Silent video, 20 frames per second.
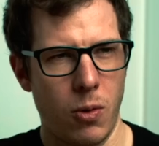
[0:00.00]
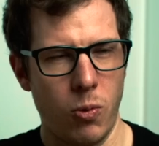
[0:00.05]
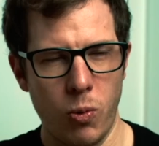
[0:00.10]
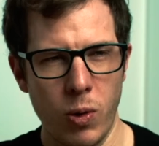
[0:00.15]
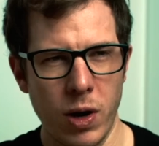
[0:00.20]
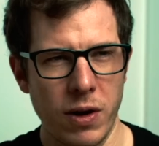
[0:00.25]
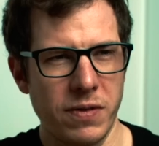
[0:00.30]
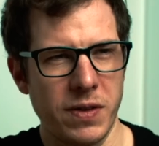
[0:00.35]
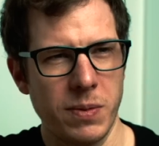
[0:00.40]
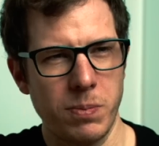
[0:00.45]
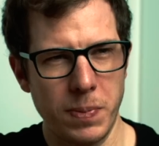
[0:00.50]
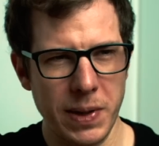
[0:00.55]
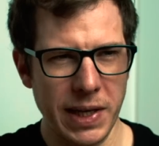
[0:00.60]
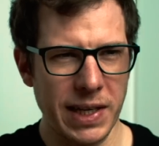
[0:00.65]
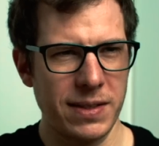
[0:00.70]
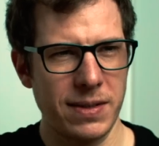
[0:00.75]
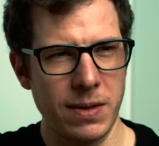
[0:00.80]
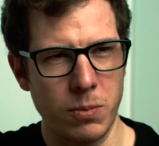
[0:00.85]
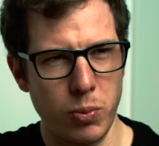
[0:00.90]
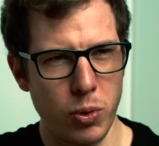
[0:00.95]
One of the
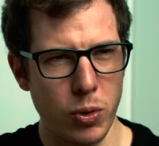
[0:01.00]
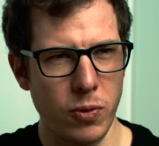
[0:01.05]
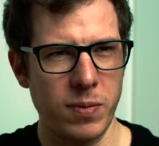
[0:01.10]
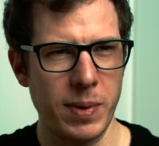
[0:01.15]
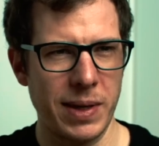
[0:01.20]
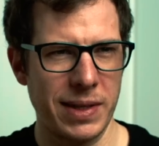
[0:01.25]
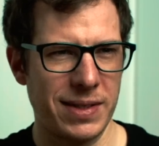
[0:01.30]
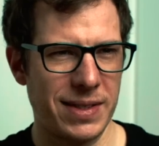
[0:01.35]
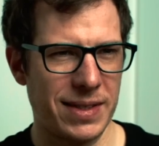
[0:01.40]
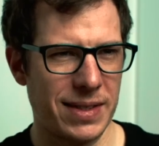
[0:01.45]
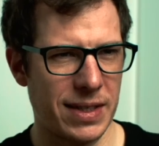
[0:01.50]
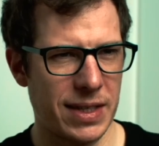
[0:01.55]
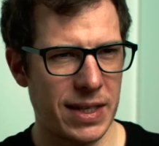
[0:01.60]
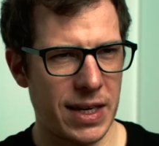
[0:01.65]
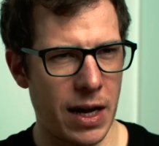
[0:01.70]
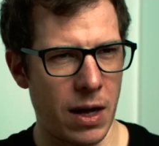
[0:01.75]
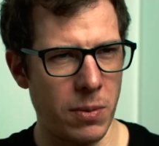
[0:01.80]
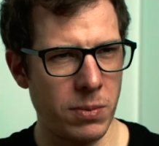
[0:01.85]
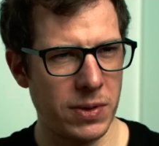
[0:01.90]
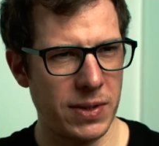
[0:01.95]
biggest improvements
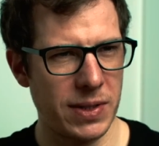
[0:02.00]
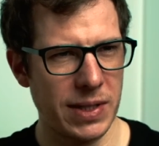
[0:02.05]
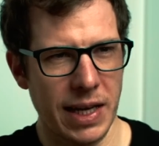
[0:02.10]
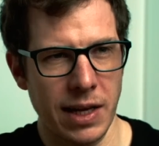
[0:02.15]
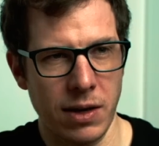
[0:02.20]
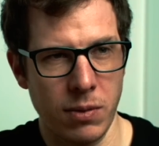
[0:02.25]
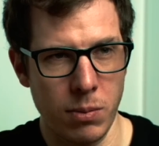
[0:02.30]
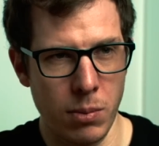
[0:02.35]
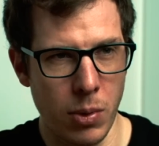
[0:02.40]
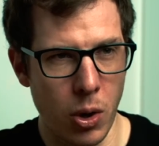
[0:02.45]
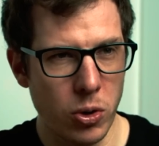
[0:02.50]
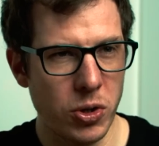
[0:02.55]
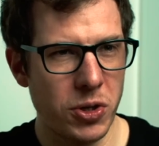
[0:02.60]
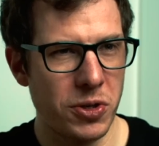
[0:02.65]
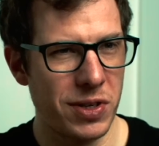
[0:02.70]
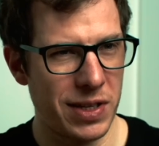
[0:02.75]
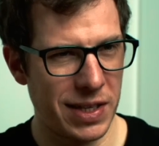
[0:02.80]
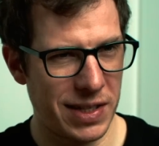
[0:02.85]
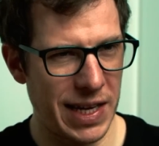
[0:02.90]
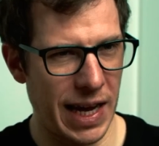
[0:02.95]
comes in
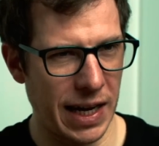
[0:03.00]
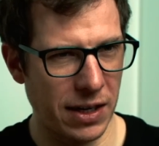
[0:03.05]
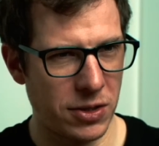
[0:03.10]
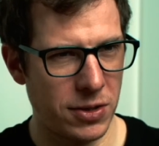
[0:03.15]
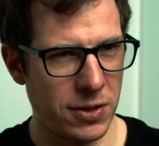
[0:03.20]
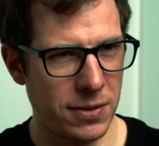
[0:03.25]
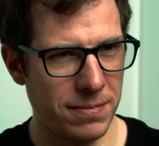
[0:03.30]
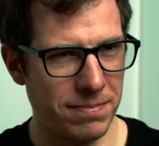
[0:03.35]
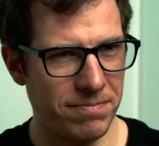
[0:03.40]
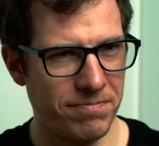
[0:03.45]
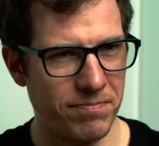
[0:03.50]
motion detection.